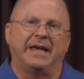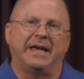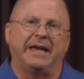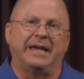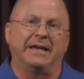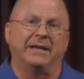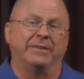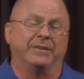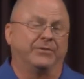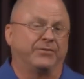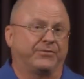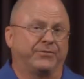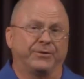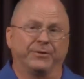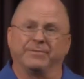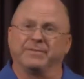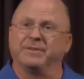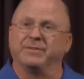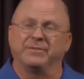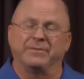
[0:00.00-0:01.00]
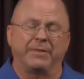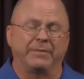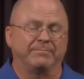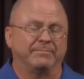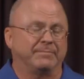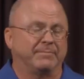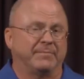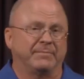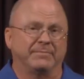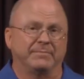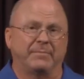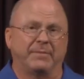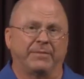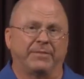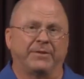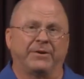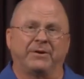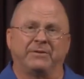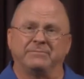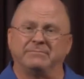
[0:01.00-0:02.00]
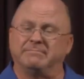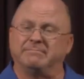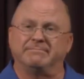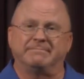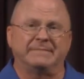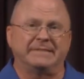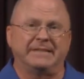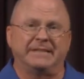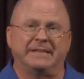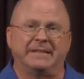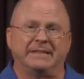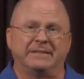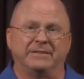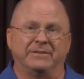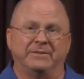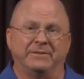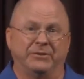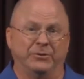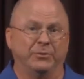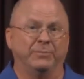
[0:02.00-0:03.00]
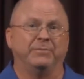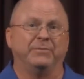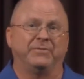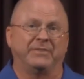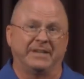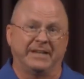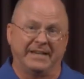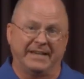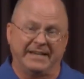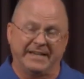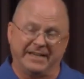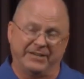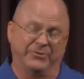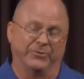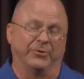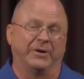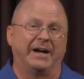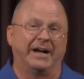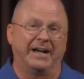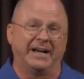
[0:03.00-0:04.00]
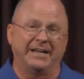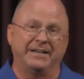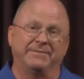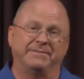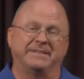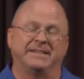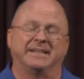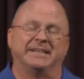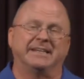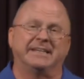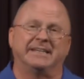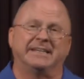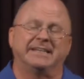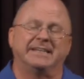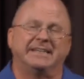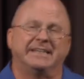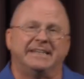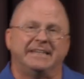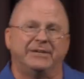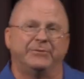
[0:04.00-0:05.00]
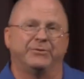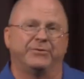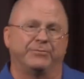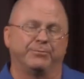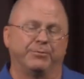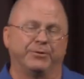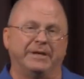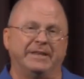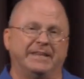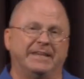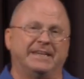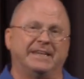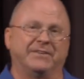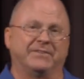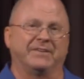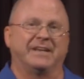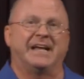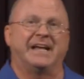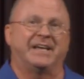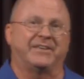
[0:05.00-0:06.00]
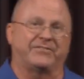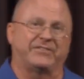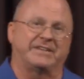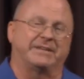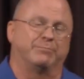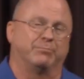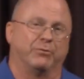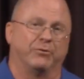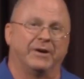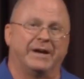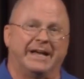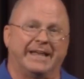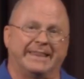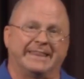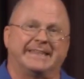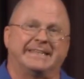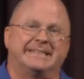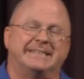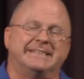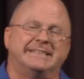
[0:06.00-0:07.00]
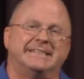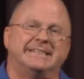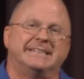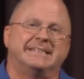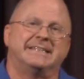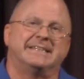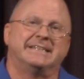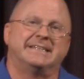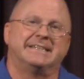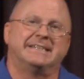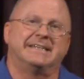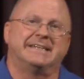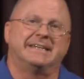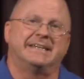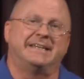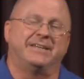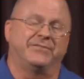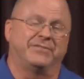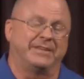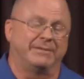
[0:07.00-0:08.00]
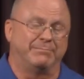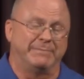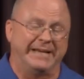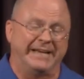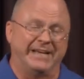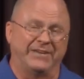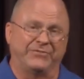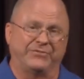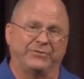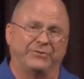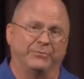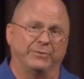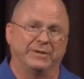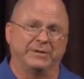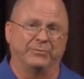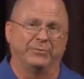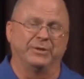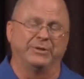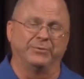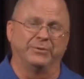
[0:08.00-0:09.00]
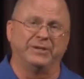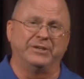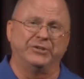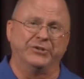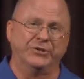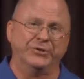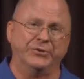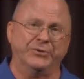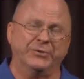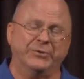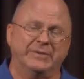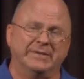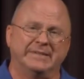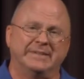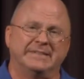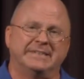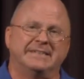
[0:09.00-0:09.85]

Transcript: And the servant thought doomsday had arrived and he was breathing his last breath. And he said, Master, what do we do?